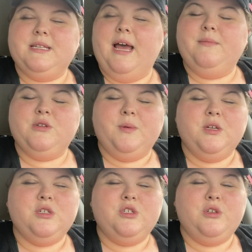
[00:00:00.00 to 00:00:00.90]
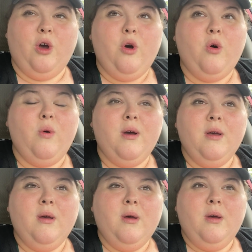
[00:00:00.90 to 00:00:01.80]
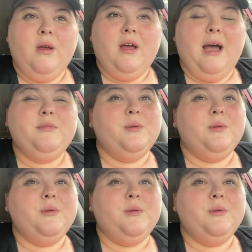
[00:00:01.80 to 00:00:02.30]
I'm doing so I'm